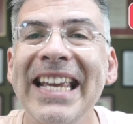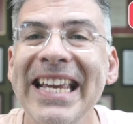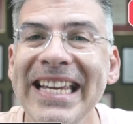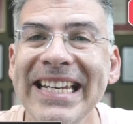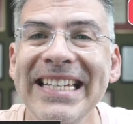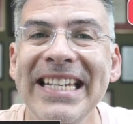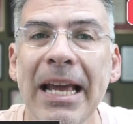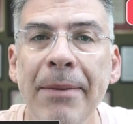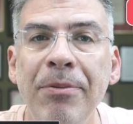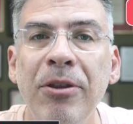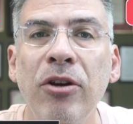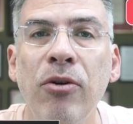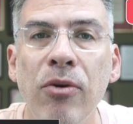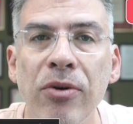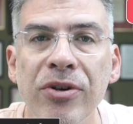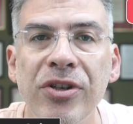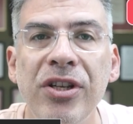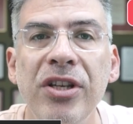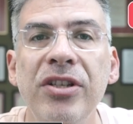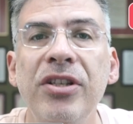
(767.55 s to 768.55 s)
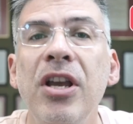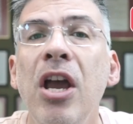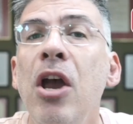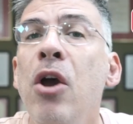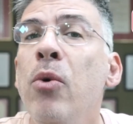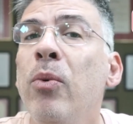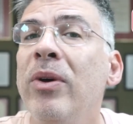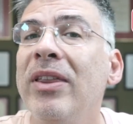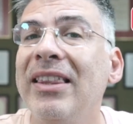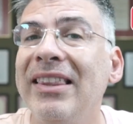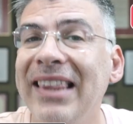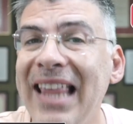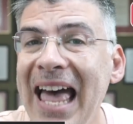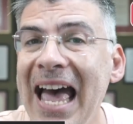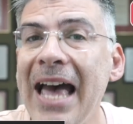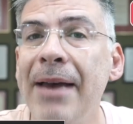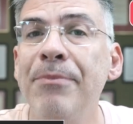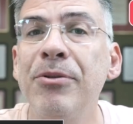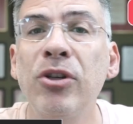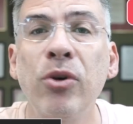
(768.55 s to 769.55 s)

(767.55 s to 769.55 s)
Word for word: in-depth courses with labs,